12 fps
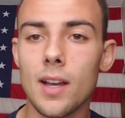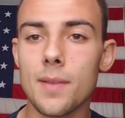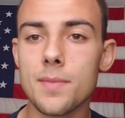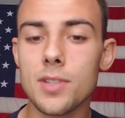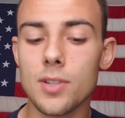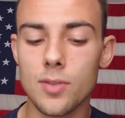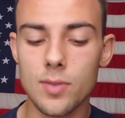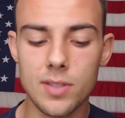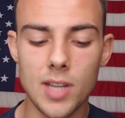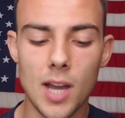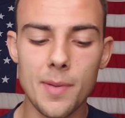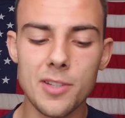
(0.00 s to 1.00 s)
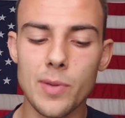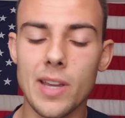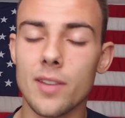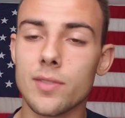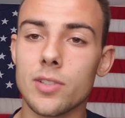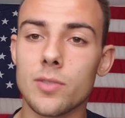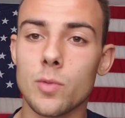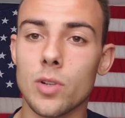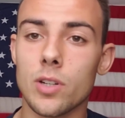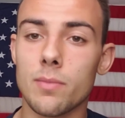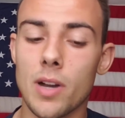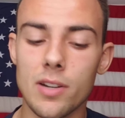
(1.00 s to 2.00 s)
So the topics we covered
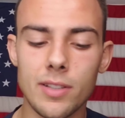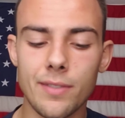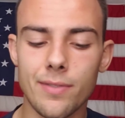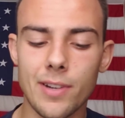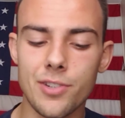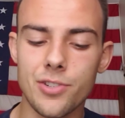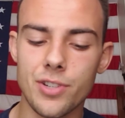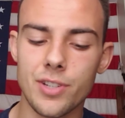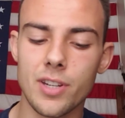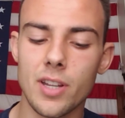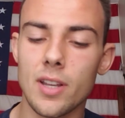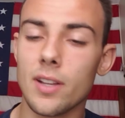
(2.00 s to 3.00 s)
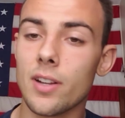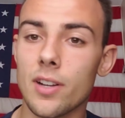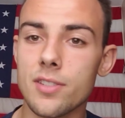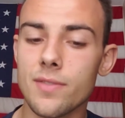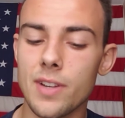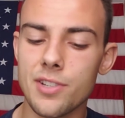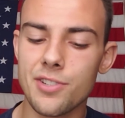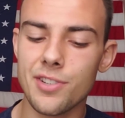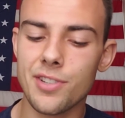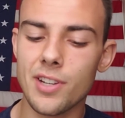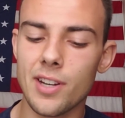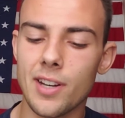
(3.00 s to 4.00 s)
were modeling friction,
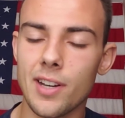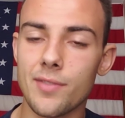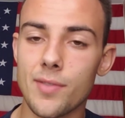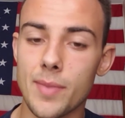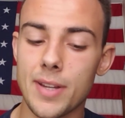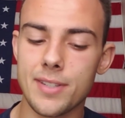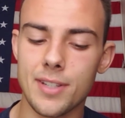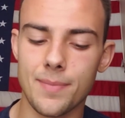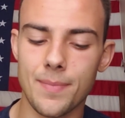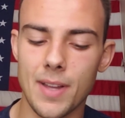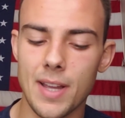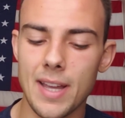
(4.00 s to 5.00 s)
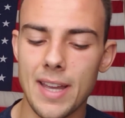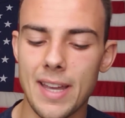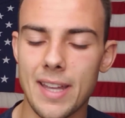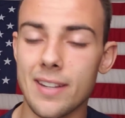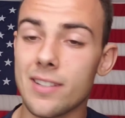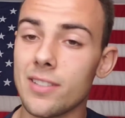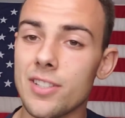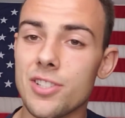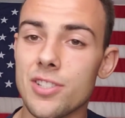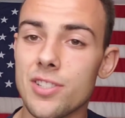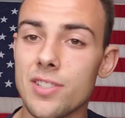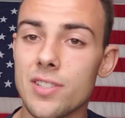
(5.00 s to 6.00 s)
conservation of momentum, and
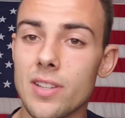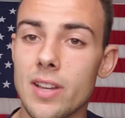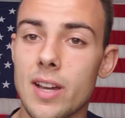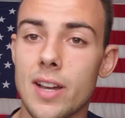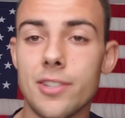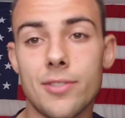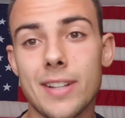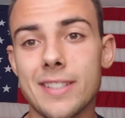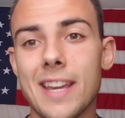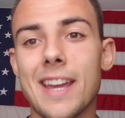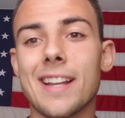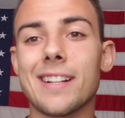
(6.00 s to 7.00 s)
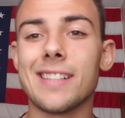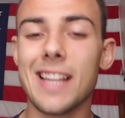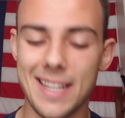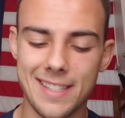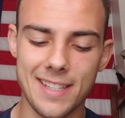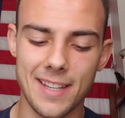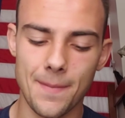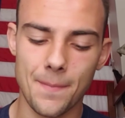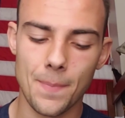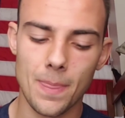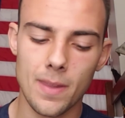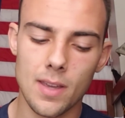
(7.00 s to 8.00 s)
collisions, direct and glancing.
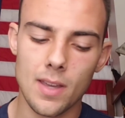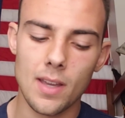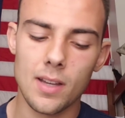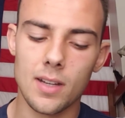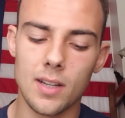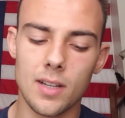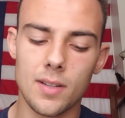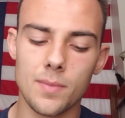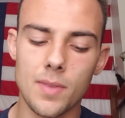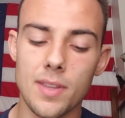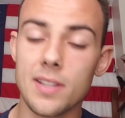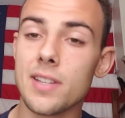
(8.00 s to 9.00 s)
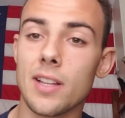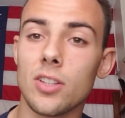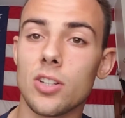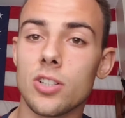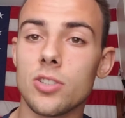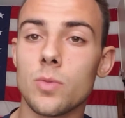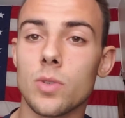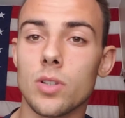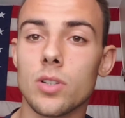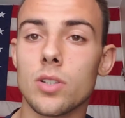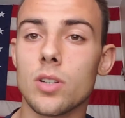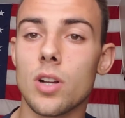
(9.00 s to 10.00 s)
The things I learned
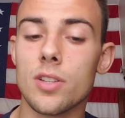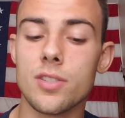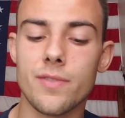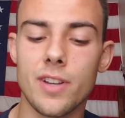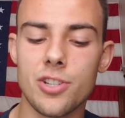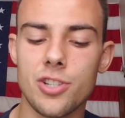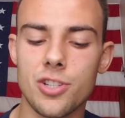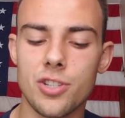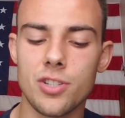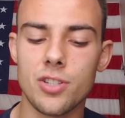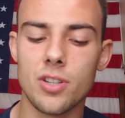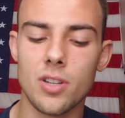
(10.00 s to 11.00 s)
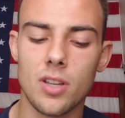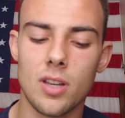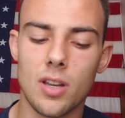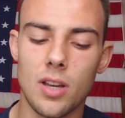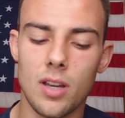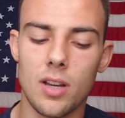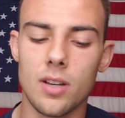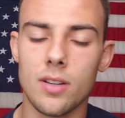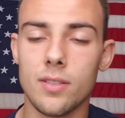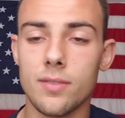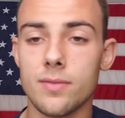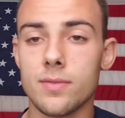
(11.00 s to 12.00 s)
were conservation
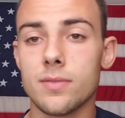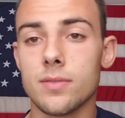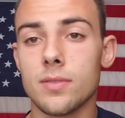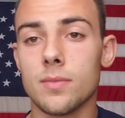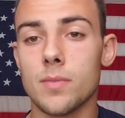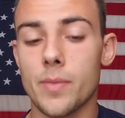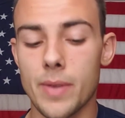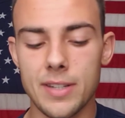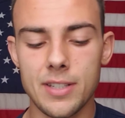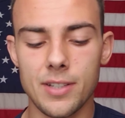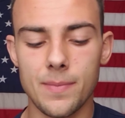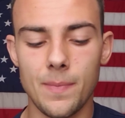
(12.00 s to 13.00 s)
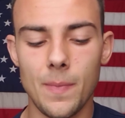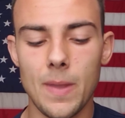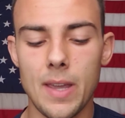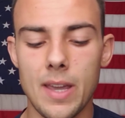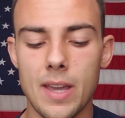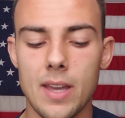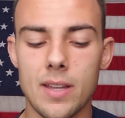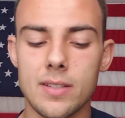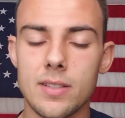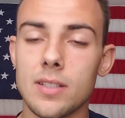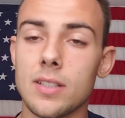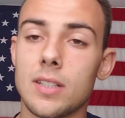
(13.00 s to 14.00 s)
of momentum
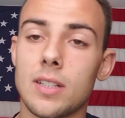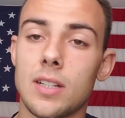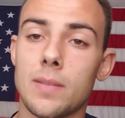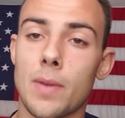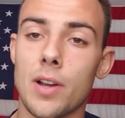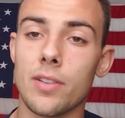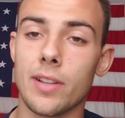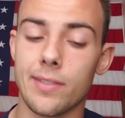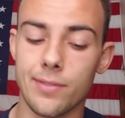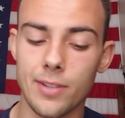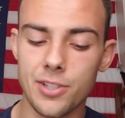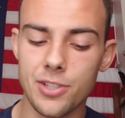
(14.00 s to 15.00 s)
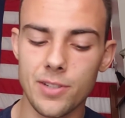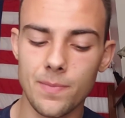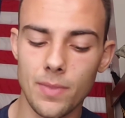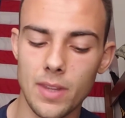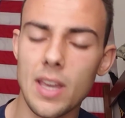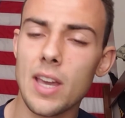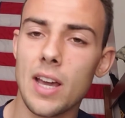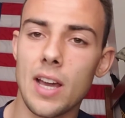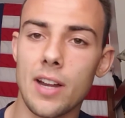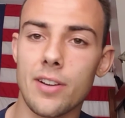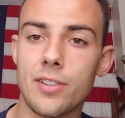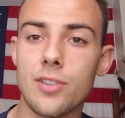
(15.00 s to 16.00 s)
and modeling of friction. I
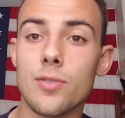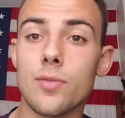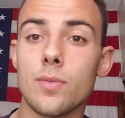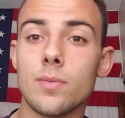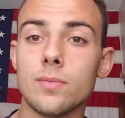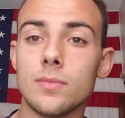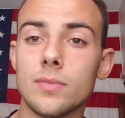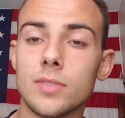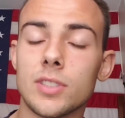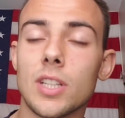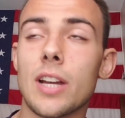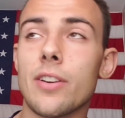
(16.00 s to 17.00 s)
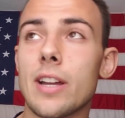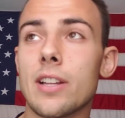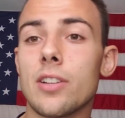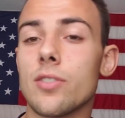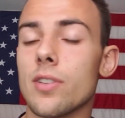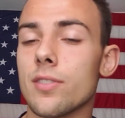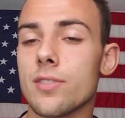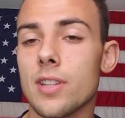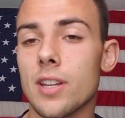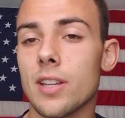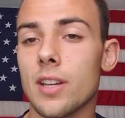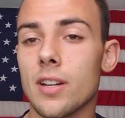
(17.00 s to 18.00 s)
already knew, so I already had a good
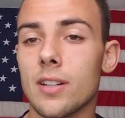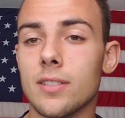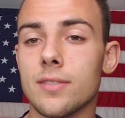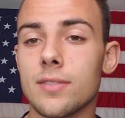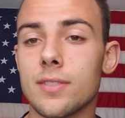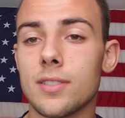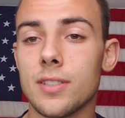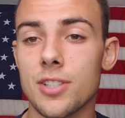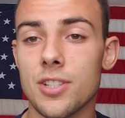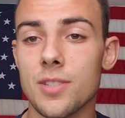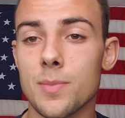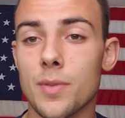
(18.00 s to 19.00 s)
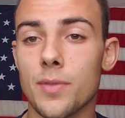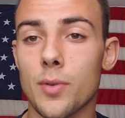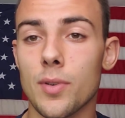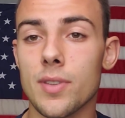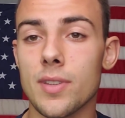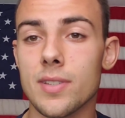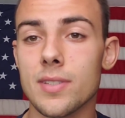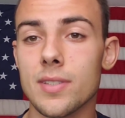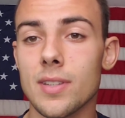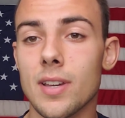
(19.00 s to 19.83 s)
understanding of collisions before this